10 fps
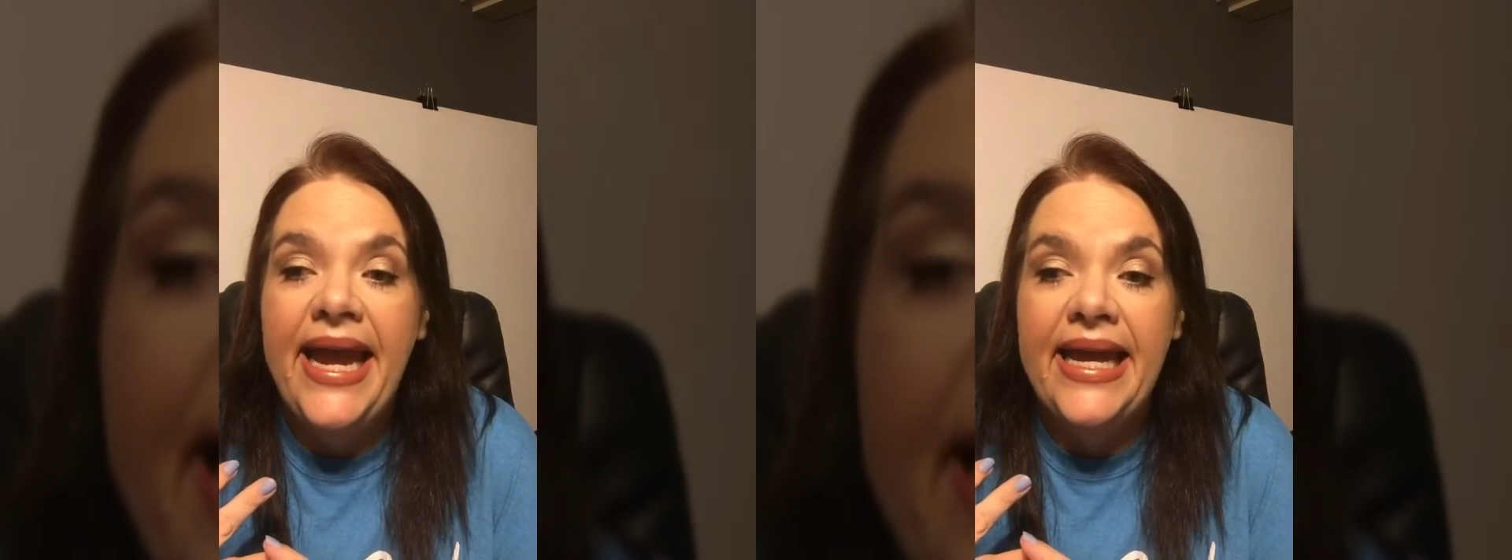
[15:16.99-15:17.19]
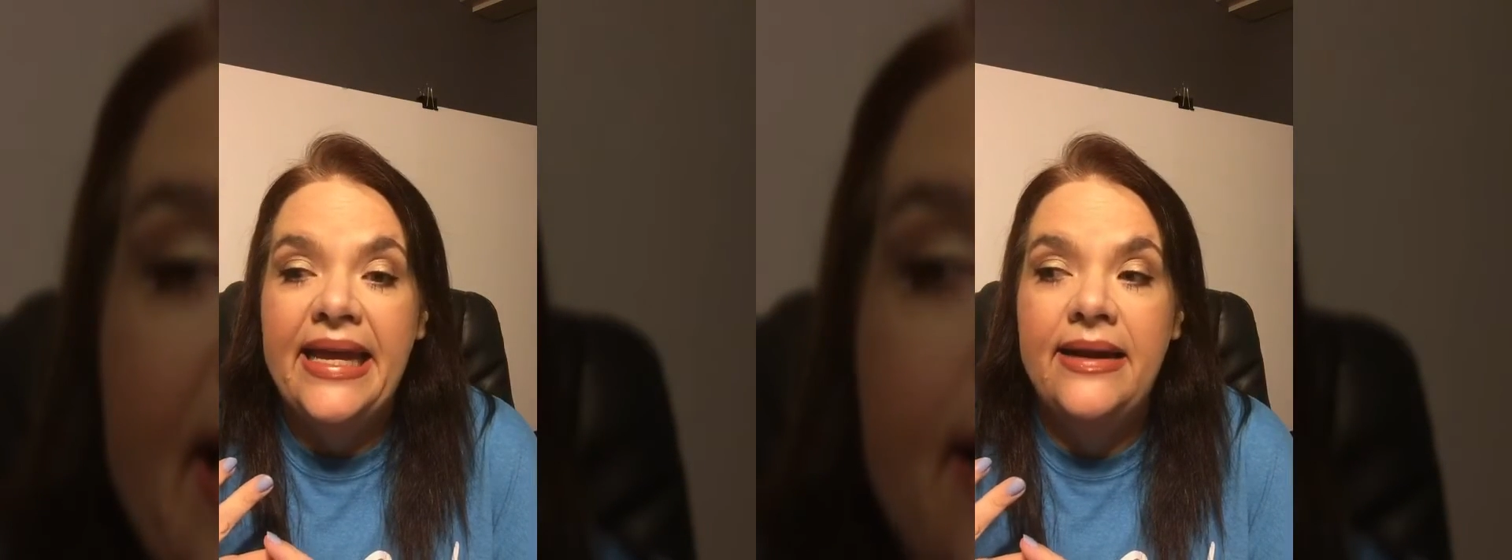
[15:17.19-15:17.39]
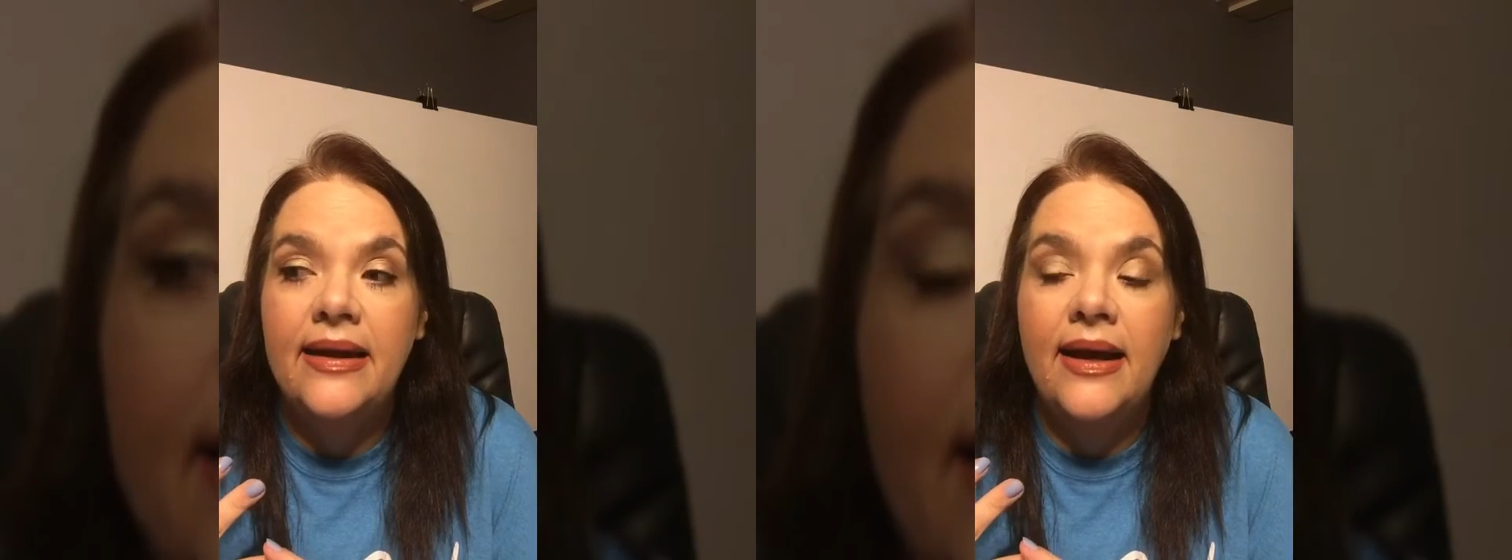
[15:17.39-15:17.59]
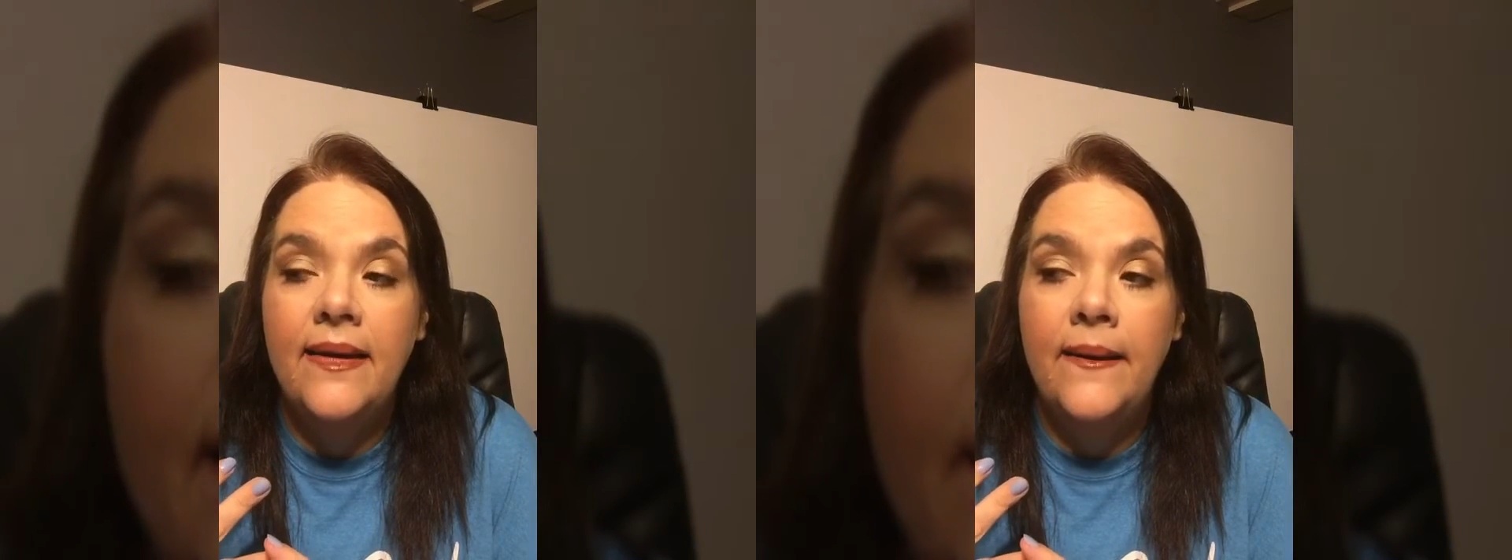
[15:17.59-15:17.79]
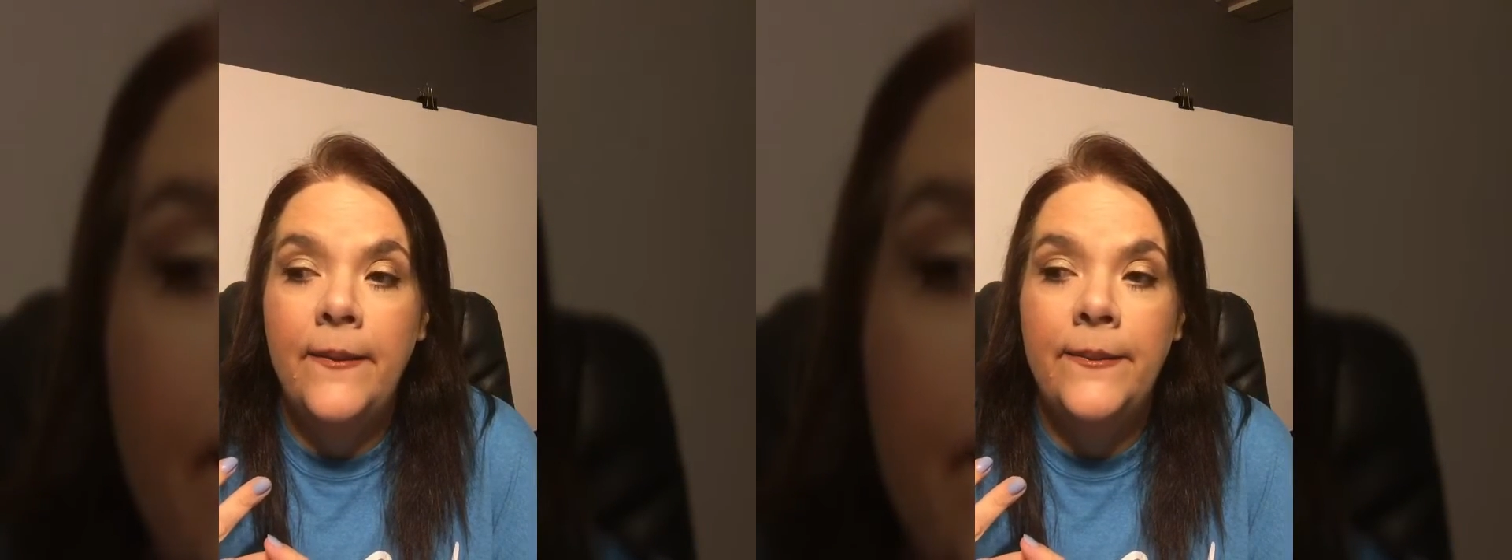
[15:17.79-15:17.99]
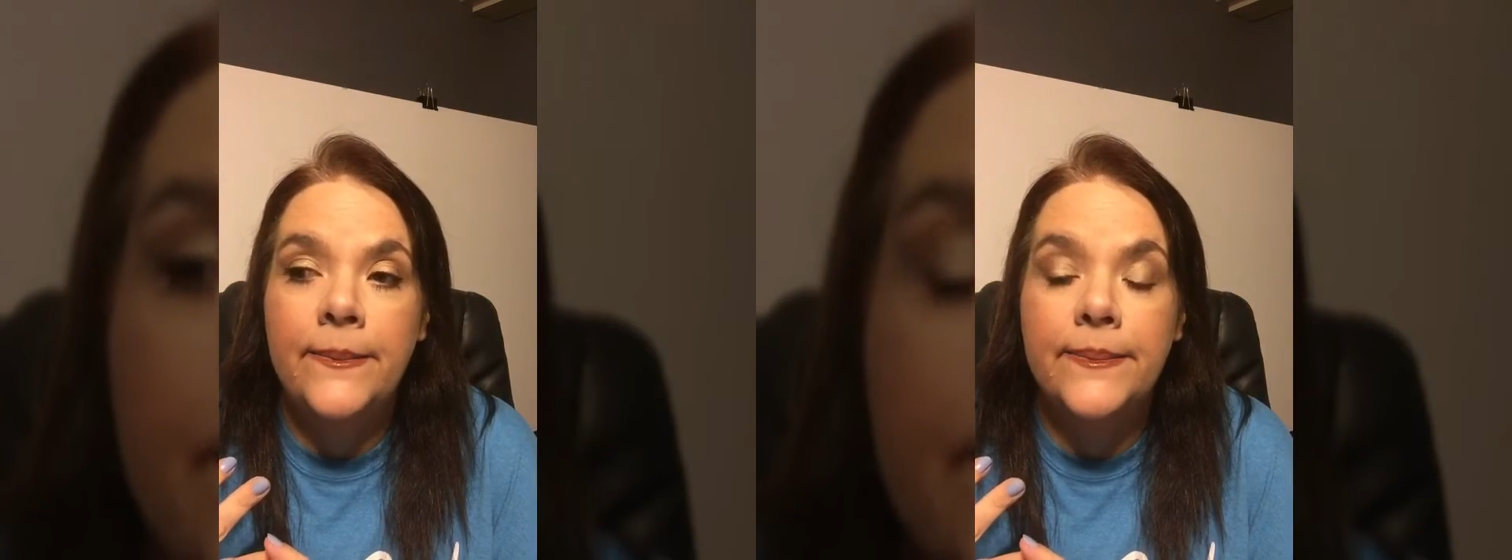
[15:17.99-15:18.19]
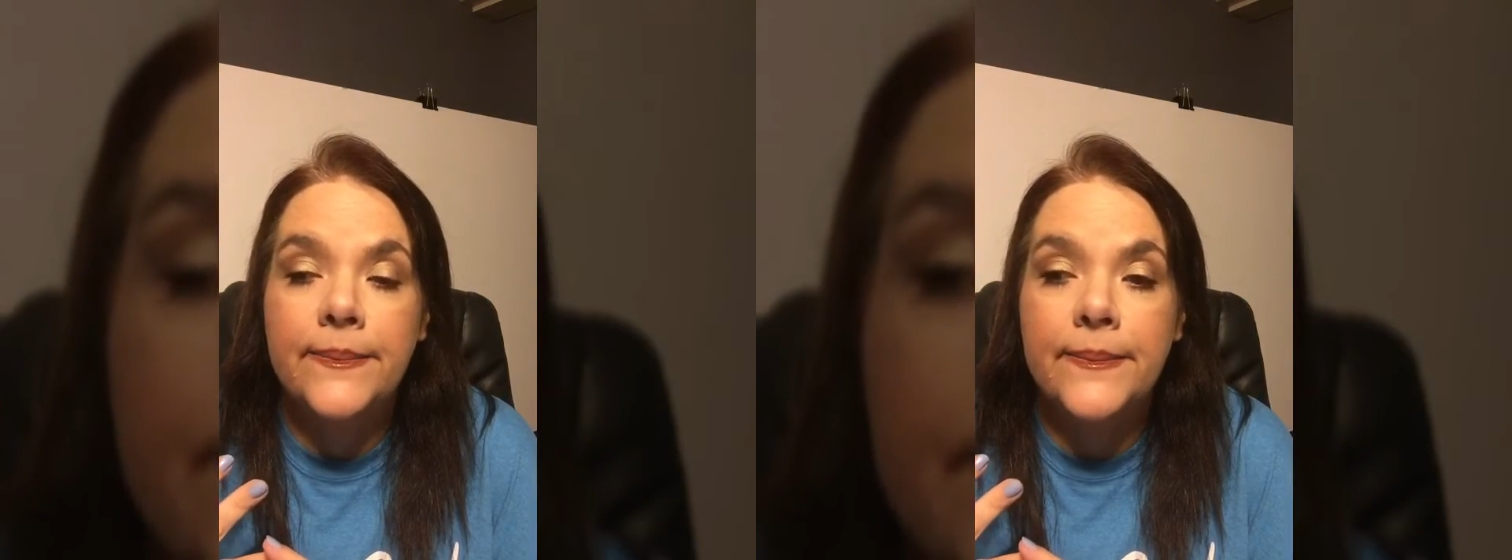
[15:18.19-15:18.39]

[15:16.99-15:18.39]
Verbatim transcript: and um,